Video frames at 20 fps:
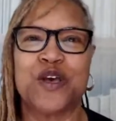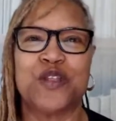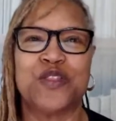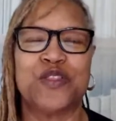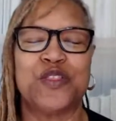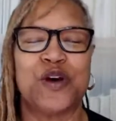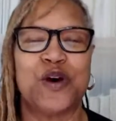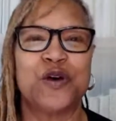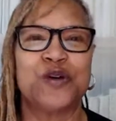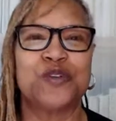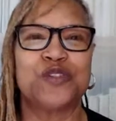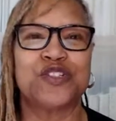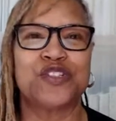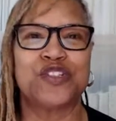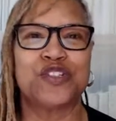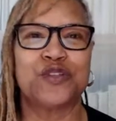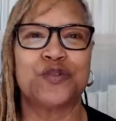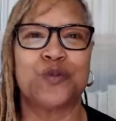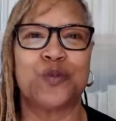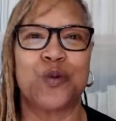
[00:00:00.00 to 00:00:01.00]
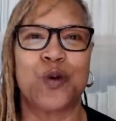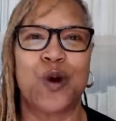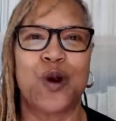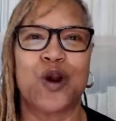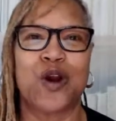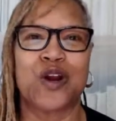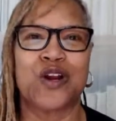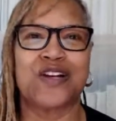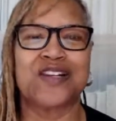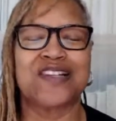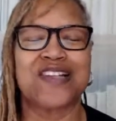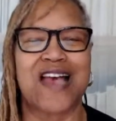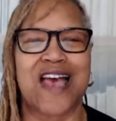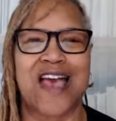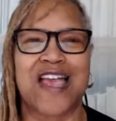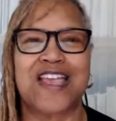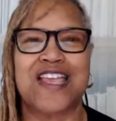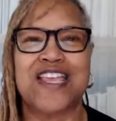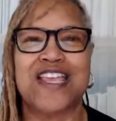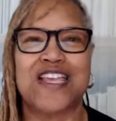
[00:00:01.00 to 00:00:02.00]
those two words
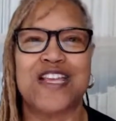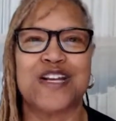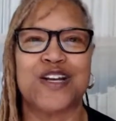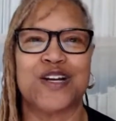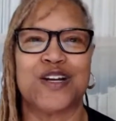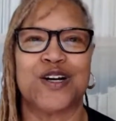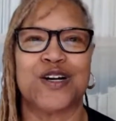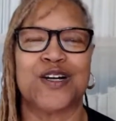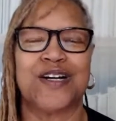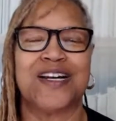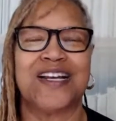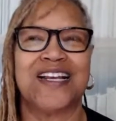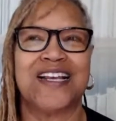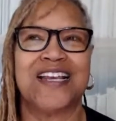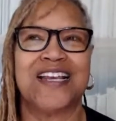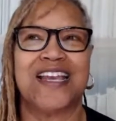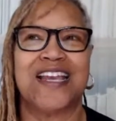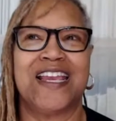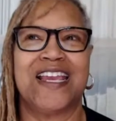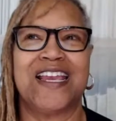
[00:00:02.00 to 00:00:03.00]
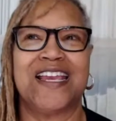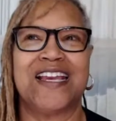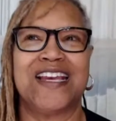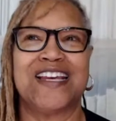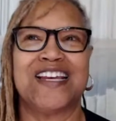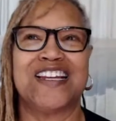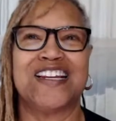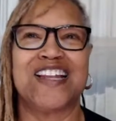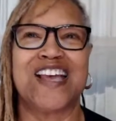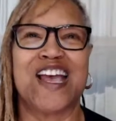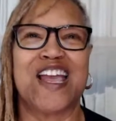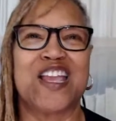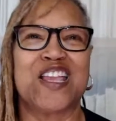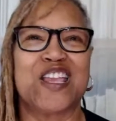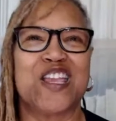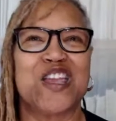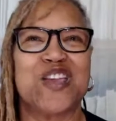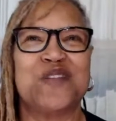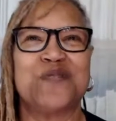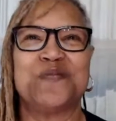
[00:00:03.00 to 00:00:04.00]
I hear and I
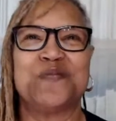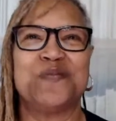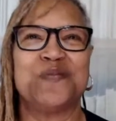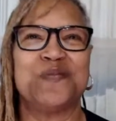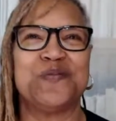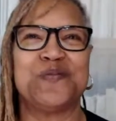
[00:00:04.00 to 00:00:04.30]
keep,